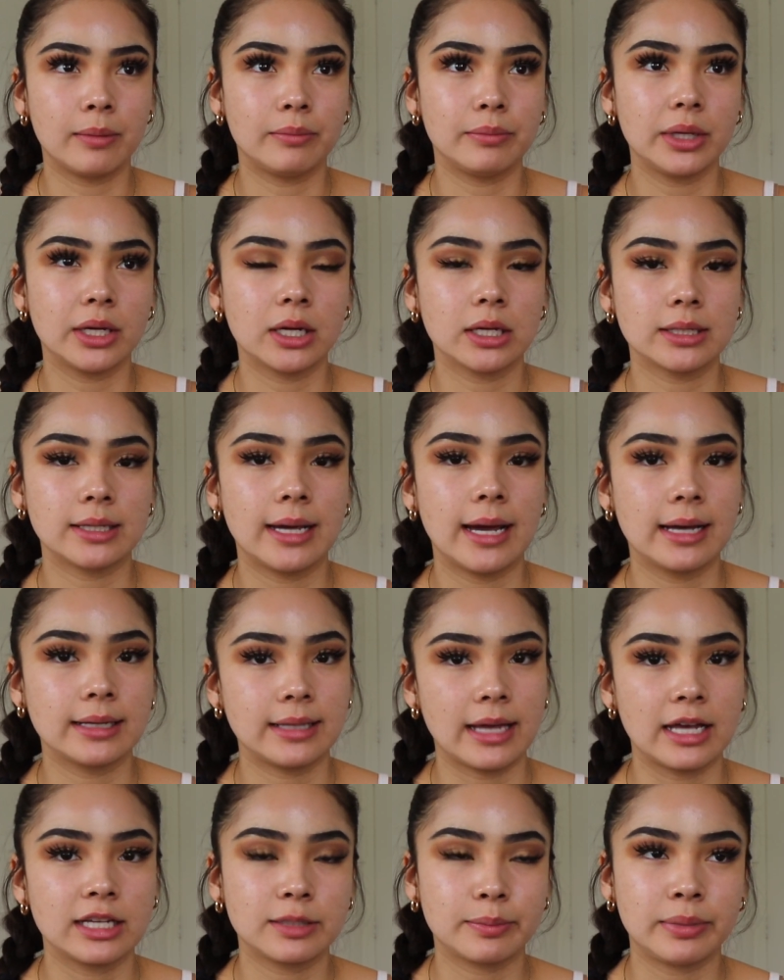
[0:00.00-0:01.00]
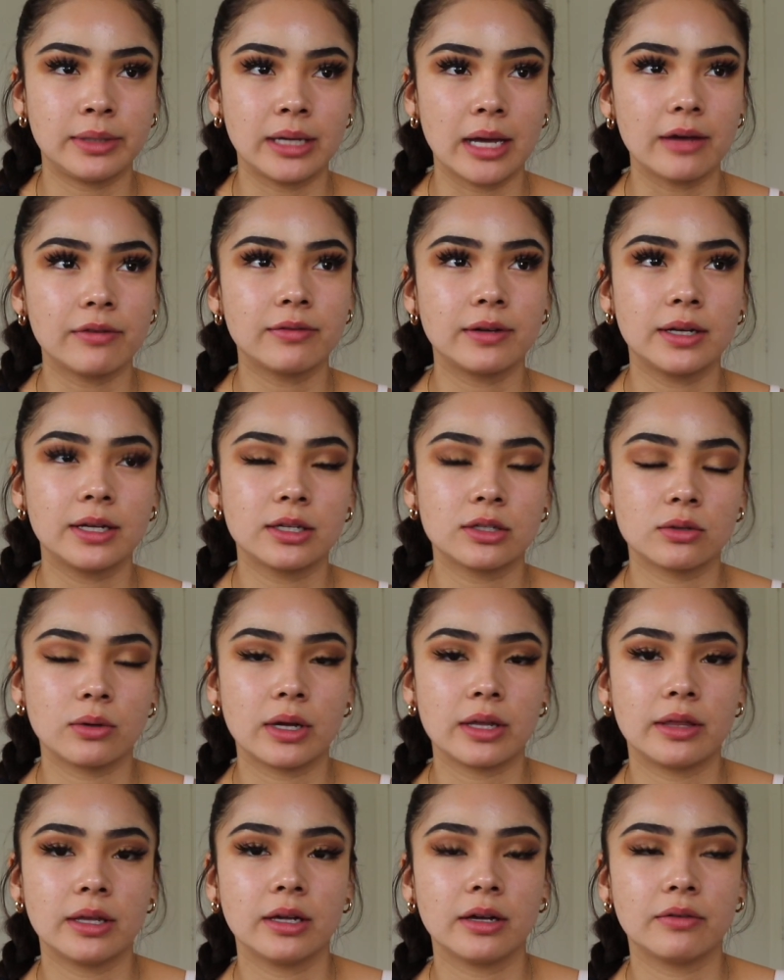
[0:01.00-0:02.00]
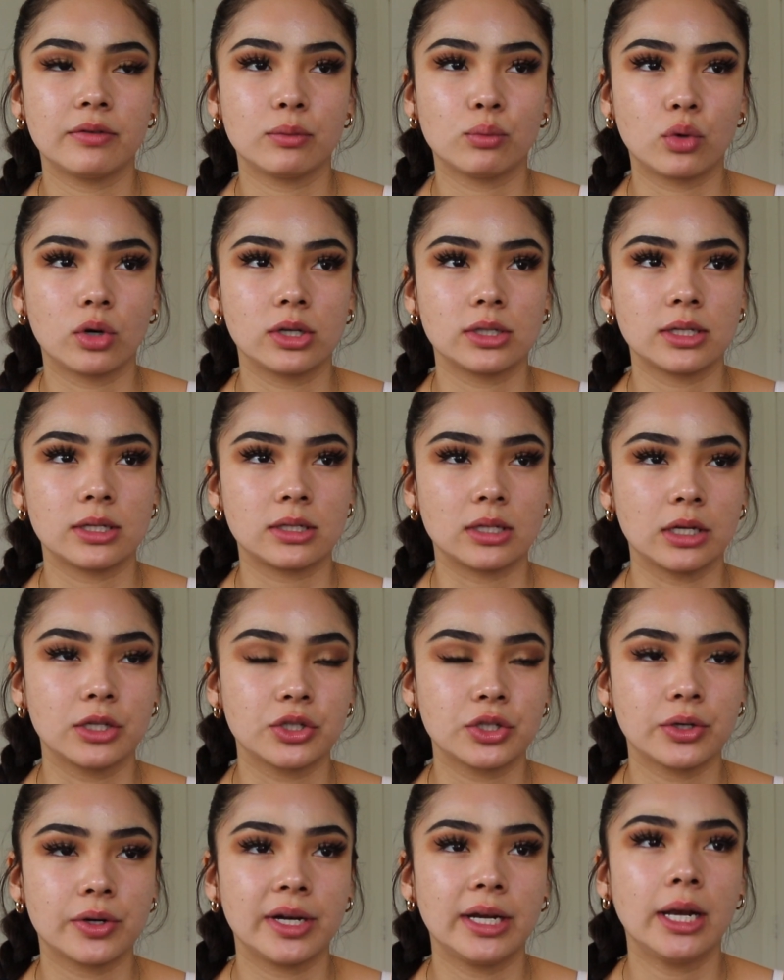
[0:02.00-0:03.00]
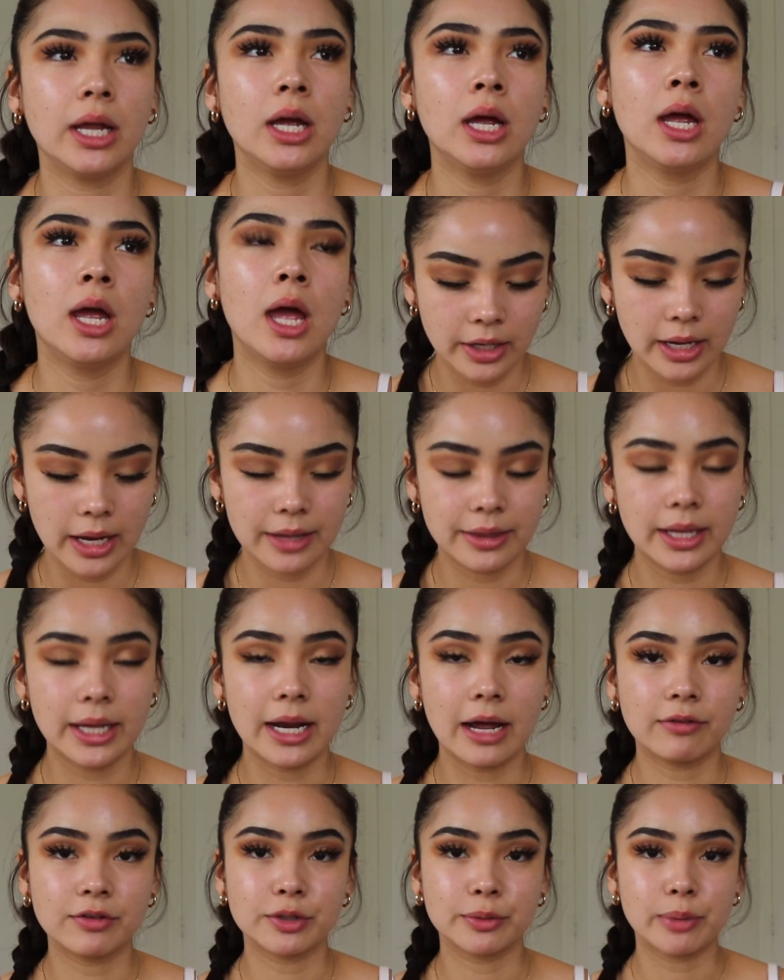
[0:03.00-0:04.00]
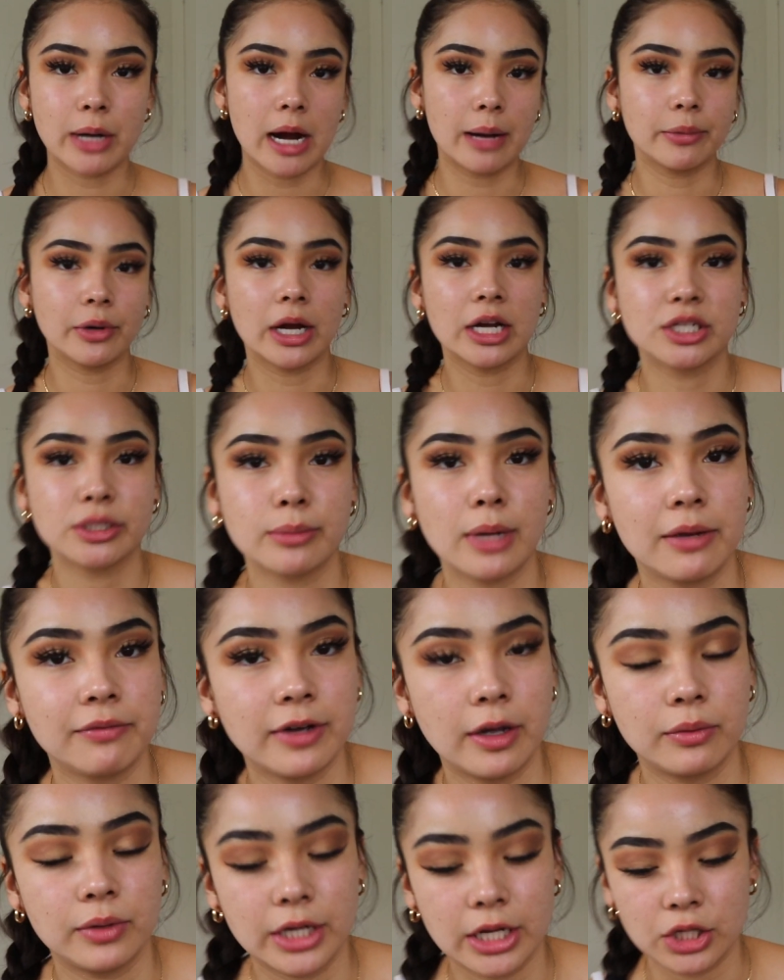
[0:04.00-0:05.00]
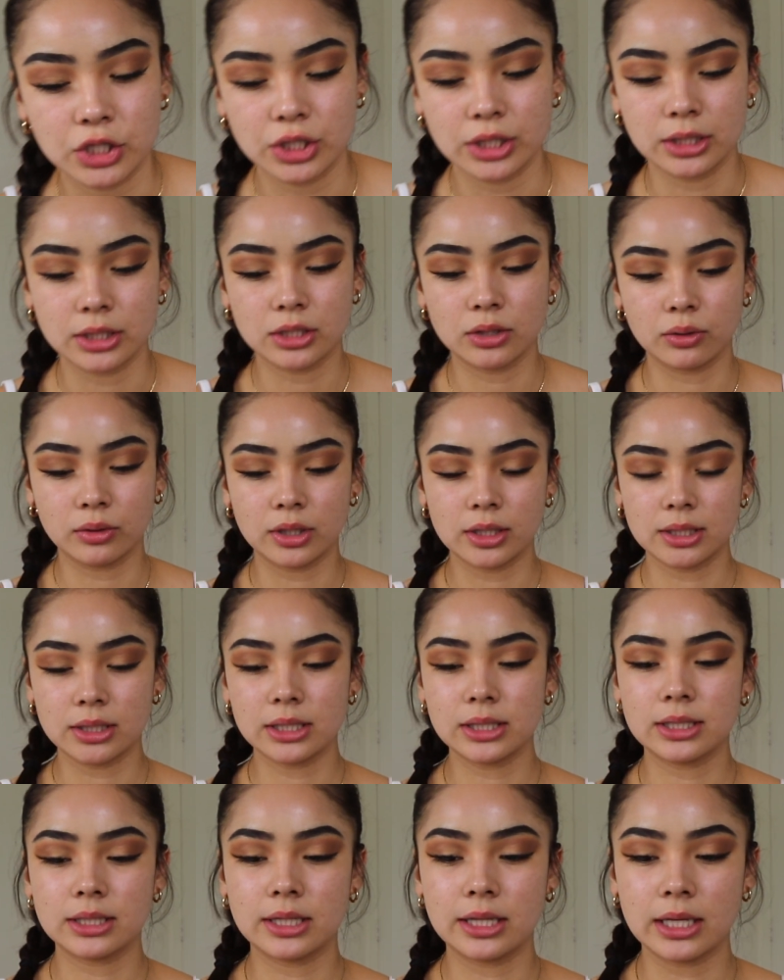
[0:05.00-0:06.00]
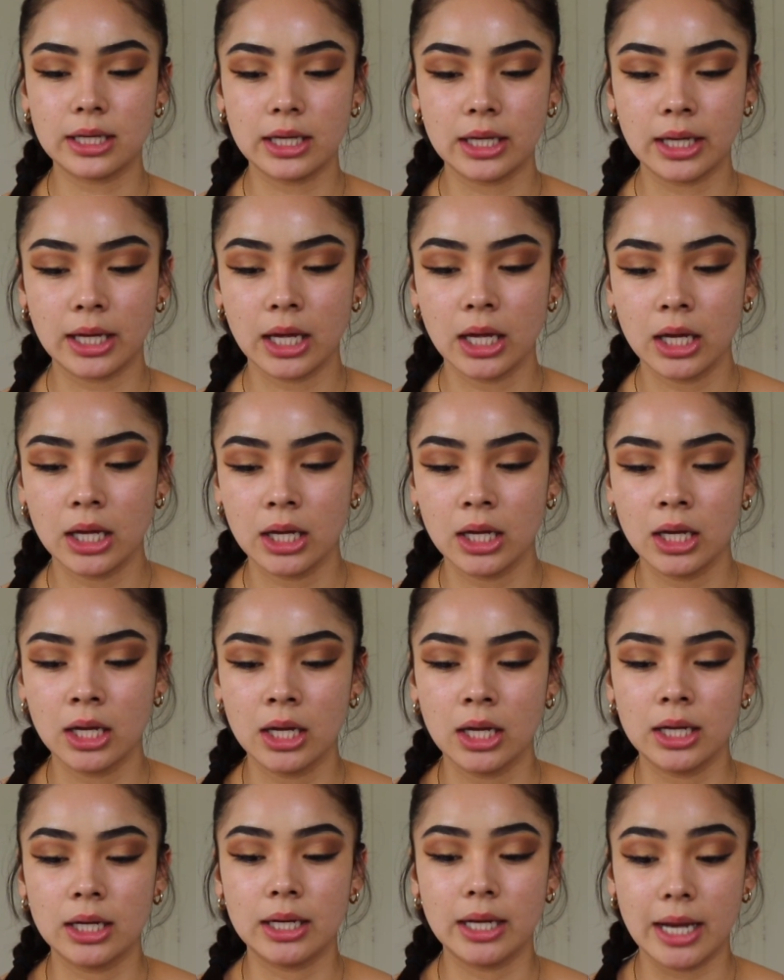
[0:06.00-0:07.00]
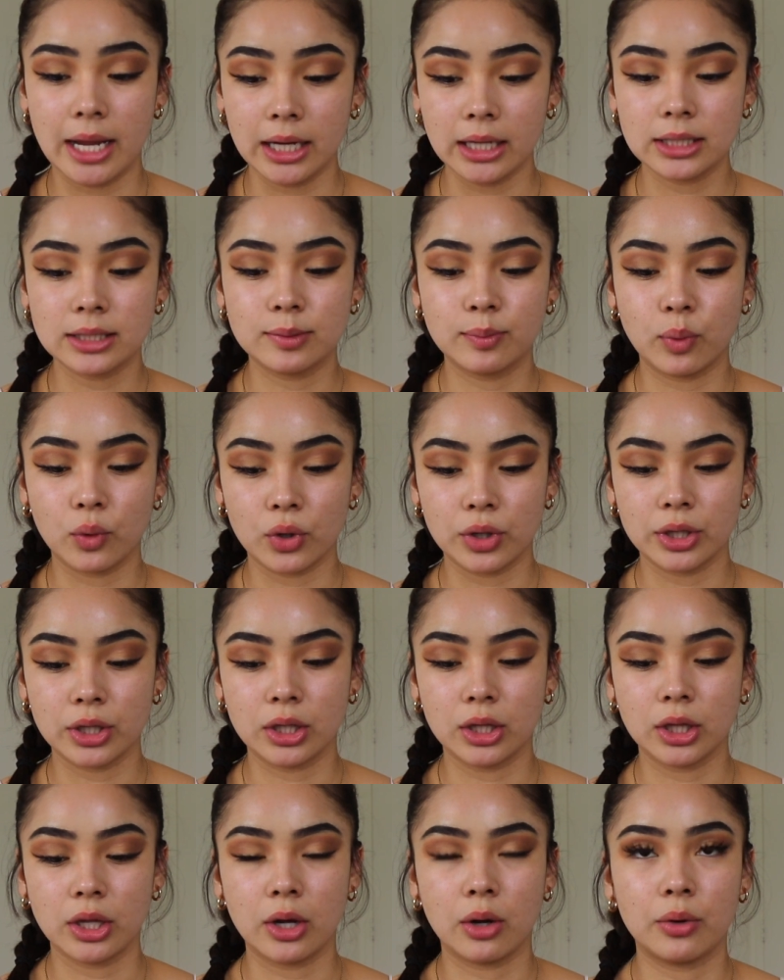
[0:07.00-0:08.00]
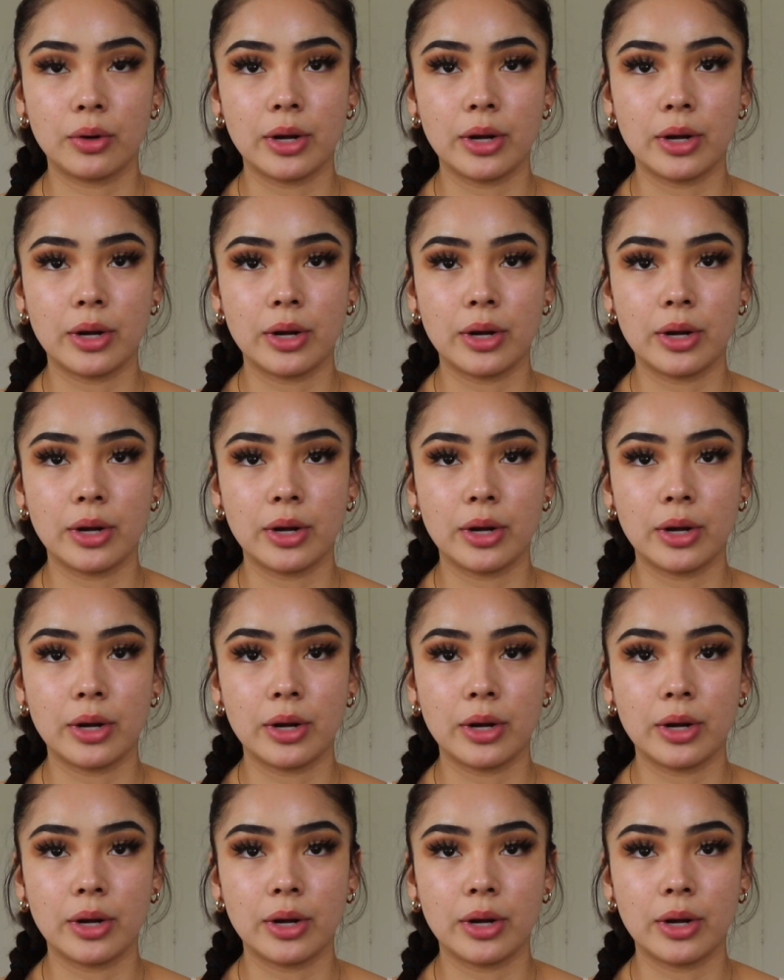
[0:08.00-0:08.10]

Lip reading: because it has SPF in it, so I think of it more as a sunscreen. And then after primer, I did my foundation. So this is the NYX Born to Glow